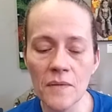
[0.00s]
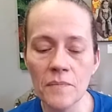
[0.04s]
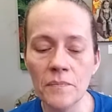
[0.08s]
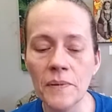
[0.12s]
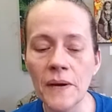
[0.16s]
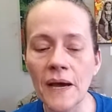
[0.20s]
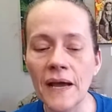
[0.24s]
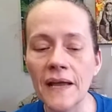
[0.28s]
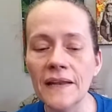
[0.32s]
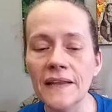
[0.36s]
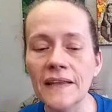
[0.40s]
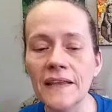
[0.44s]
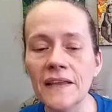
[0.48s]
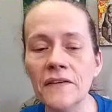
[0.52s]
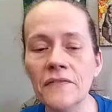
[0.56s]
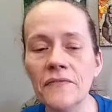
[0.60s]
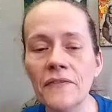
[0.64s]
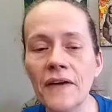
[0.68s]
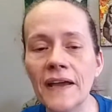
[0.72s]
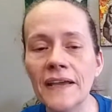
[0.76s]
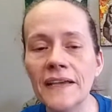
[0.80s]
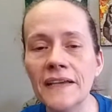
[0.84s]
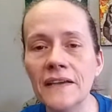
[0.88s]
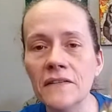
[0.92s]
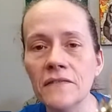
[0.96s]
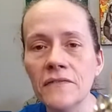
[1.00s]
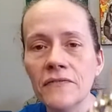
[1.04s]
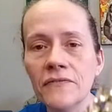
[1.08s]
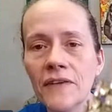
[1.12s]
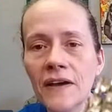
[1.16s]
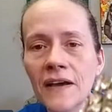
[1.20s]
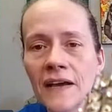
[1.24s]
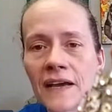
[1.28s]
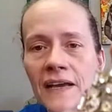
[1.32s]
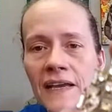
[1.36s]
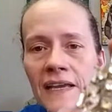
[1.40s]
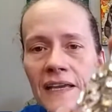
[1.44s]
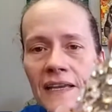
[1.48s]
But if I can
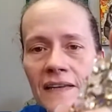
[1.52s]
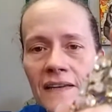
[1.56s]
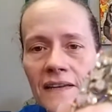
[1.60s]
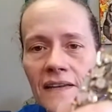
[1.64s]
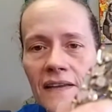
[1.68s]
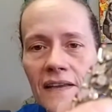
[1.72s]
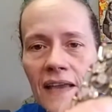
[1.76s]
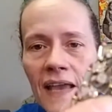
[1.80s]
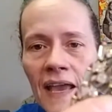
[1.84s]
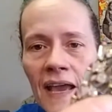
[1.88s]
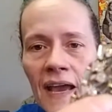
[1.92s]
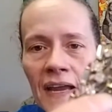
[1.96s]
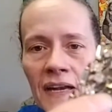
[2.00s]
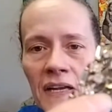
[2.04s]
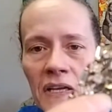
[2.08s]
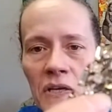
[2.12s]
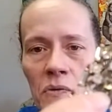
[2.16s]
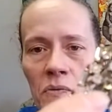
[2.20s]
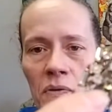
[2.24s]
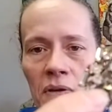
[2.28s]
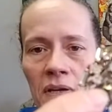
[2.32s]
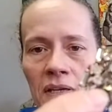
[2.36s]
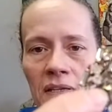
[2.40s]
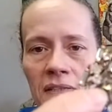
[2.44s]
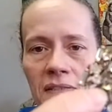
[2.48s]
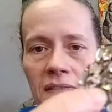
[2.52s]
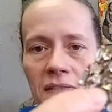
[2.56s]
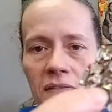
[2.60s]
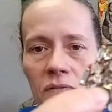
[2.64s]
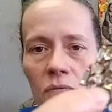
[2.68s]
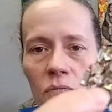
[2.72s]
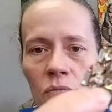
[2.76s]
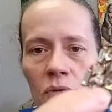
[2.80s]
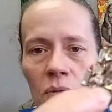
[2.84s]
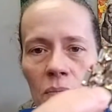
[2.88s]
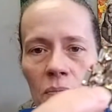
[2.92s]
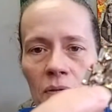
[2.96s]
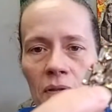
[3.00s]
find adequate
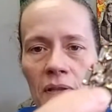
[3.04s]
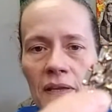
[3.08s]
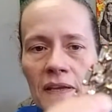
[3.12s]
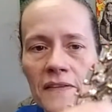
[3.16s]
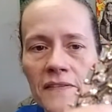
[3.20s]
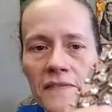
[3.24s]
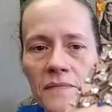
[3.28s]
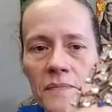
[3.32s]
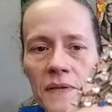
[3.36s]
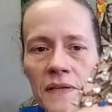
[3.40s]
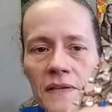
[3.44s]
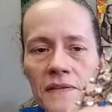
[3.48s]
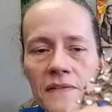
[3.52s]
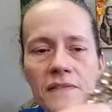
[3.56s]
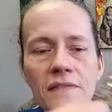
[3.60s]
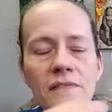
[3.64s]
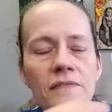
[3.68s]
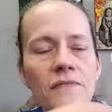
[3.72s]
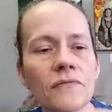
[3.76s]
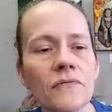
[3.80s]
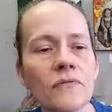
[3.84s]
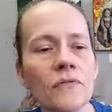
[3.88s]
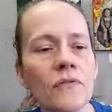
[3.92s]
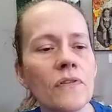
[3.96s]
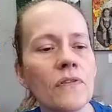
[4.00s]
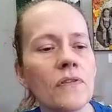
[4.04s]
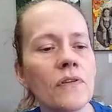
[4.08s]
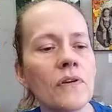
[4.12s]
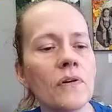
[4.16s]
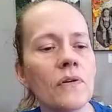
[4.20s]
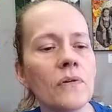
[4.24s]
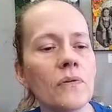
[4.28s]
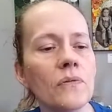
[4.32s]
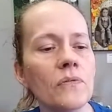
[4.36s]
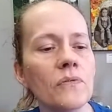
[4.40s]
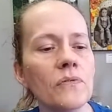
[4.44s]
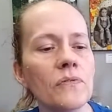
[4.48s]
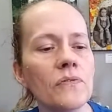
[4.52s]
replacements for
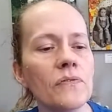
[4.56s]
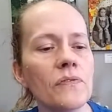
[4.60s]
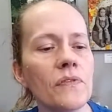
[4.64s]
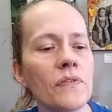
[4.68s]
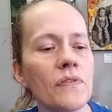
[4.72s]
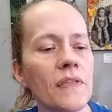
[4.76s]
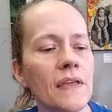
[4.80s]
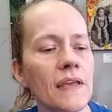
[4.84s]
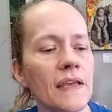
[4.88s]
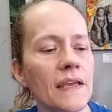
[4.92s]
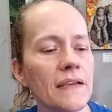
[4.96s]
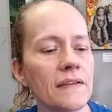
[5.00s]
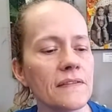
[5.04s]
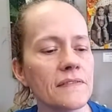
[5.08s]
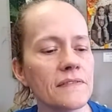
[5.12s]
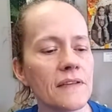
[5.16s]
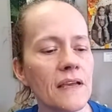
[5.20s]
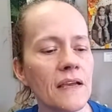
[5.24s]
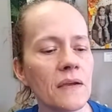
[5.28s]
those things,